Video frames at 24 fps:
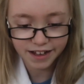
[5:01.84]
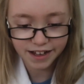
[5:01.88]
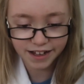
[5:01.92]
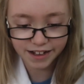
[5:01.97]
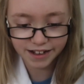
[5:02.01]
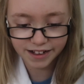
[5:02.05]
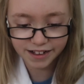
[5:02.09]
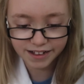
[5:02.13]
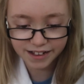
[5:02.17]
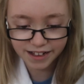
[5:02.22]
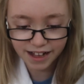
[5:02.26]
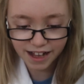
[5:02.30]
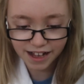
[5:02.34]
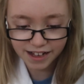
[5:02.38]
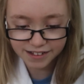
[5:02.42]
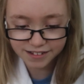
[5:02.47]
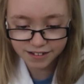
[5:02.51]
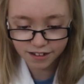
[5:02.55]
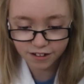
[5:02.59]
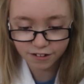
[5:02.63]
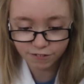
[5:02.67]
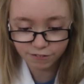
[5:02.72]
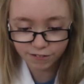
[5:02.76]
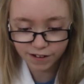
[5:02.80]
It says
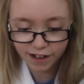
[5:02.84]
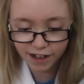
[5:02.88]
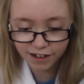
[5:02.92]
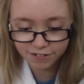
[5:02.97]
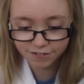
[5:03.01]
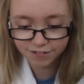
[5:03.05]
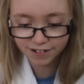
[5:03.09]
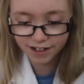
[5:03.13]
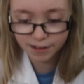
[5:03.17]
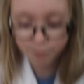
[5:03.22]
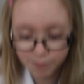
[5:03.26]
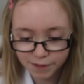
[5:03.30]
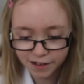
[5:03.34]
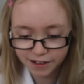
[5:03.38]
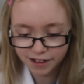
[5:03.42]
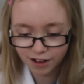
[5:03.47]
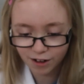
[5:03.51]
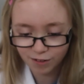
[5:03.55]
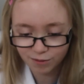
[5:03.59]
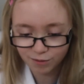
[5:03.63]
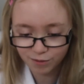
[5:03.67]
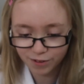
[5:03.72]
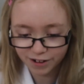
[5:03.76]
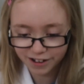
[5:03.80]
that the reaction speeds
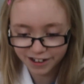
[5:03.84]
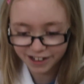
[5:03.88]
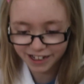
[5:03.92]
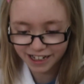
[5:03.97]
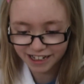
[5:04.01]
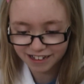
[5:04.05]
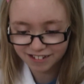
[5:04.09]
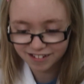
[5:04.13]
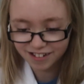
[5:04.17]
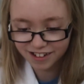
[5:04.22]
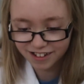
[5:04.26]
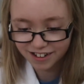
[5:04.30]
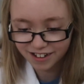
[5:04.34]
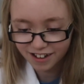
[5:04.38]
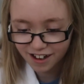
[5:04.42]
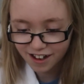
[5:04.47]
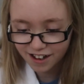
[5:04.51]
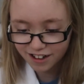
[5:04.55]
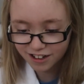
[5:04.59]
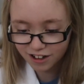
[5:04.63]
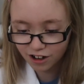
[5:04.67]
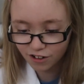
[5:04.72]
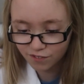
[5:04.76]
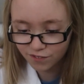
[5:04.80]
up when heated.
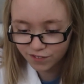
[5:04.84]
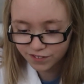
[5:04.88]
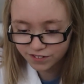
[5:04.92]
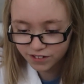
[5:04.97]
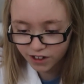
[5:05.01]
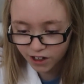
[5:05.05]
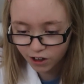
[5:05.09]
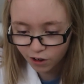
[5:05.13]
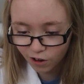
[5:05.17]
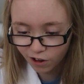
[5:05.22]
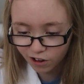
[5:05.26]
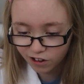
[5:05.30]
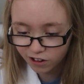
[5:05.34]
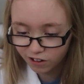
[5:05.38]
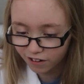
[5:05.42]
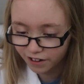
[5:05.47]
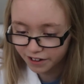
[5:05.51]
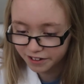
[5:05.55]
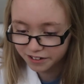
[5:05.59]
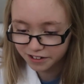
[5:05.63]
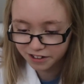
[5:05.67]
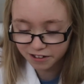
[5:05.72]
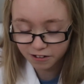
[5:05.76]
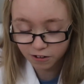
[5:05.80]
Sulfur
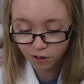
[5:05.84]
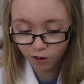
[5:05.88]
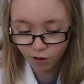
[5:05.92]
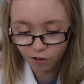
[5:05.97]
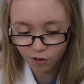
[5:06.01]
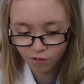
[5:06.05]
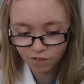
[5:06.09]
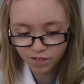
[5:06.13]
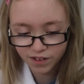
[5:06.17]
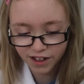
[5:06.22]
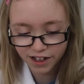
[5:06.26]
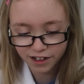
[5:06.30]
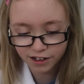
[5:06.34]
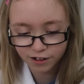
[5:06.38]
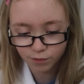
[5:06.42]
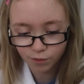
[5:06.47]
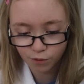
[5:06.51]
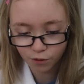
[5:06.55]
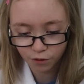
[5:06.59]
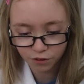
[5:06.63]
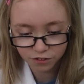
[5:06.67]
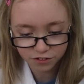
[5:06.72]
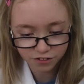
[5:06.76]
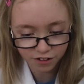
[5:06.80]
dioxide dissolves in the
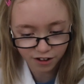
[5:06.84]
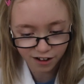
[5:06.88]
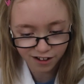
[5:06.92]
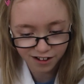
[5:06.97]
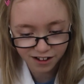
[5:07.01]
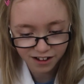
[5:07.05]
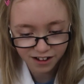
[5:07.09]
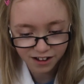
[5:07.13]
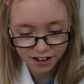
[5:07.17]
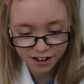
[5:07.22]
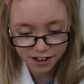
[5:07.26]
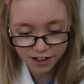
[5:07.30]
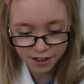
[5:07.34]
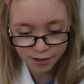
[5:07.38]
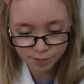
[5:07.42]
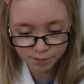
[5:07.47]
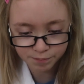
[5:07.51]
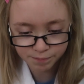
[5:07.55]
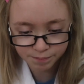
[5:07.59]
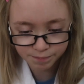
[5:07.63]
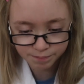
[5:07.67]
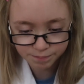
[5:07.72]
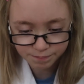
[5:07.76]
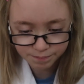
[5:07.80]
water
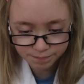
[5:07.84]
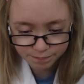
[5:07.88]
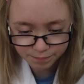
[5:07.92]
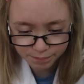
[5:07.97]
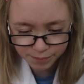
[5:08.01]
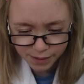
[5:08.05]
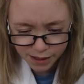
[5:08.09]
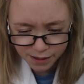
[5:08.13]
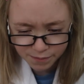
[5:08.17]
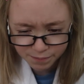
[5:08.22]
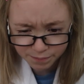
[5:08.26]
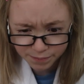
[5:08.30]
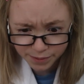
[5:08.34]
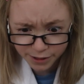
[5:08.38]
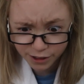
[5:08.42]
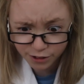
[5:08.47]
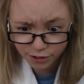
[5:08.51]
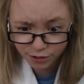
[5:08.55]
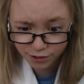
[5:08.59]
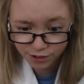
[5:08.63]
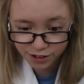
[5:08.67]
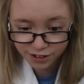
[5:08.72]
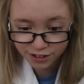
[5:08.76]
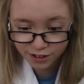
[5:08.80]

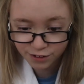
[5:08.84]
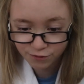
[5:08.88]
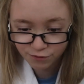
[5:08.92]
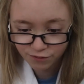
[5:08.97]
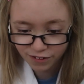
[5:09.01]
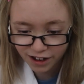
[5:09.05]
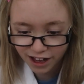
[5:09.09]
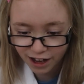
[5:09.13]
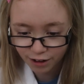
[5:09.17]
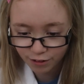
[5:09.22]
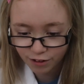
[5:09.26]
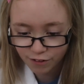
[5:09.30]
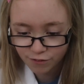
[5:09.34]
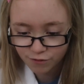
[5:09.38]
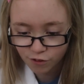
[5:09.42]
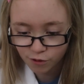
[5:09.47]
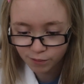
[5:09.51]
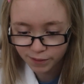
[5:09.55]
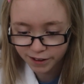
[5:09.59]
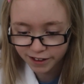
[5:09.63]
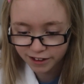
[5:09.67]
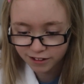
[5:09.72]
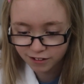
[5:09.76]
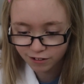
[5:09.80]
imbued in the flour,
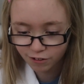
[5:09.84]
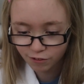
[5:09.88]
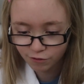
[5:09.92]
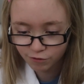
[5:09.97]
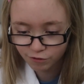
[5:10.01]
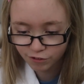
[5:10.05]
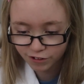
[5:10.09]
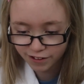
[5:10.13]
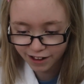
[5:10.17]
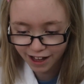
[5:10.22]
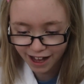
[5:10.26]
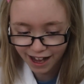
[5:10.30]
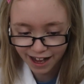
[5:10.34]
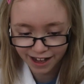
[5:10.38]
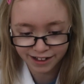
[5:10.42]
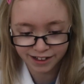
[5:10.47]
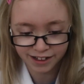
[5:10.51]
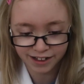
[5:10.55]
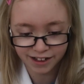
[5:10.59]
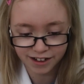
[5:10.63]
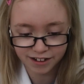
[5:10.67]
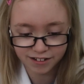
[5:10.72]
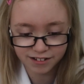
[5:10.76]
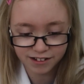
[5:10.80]
forming sulfurous
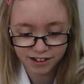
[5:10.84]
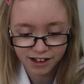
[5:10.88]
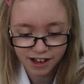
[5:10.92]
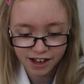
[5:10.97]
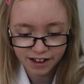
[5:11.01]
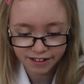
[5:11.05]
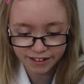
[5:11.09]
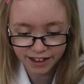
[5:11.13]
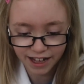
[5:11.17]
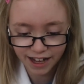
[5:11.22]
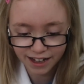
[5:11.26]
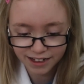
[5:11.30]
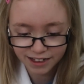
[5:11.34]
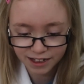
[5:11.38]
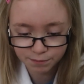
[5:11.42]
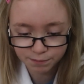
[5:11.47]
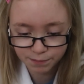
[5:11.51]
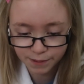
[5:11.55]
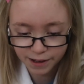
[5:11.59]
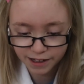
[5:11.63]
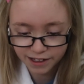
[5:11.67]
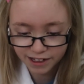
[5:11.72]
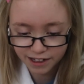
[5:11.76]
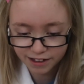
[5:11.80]
acid. The
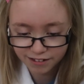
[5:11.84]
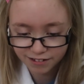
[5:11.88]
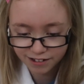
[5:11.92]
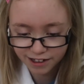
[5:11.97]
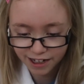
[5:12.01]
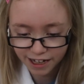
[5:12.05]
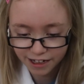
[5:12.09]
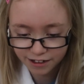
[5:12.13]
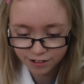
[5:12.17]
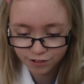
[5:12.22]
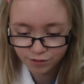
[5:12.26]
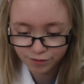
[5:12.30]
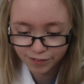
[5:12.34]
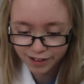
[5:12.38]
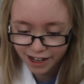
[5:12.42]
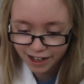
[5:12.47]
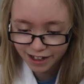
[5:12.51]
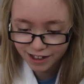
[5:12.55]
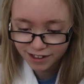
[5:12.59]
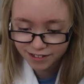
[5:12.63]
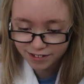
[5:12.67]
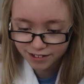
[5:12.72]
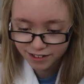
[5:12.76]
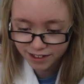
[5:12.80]
acid-base indicator
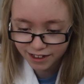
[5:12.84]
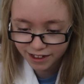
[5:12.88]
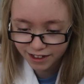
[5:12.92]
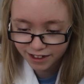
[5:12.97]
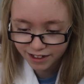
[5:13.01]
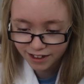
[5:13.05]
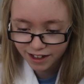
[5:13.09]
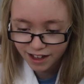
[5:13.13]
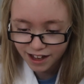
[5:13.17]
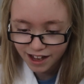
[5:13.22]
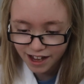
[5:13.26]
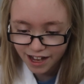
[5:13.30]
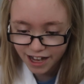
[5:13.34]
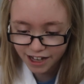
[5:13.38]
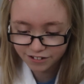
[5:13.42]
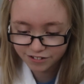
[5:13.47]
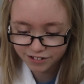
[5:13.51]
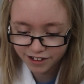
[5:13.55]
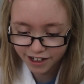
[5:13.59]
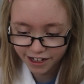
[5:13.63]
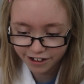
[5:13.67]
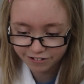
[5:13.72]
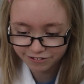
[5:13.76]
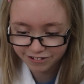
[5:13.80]
reacts to this and
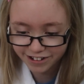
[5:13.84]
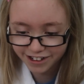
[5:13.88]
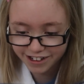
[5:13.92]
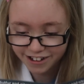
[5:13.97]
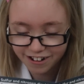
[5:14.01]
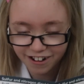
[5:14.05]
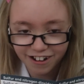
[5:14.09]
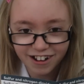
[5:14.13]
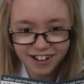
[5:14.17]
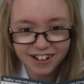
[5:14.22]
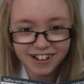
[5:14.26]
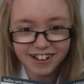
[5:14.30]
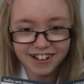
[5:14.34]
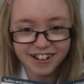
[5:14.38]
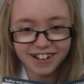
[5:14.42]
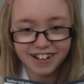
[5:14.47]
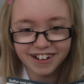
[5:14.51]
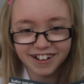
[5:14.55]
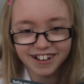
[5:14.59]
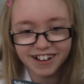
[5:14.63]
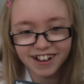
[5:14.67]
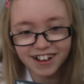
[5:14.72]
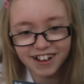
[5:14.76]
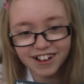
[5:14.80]
changes
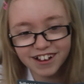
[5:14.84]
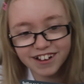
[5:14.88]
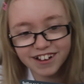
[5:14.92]
colours.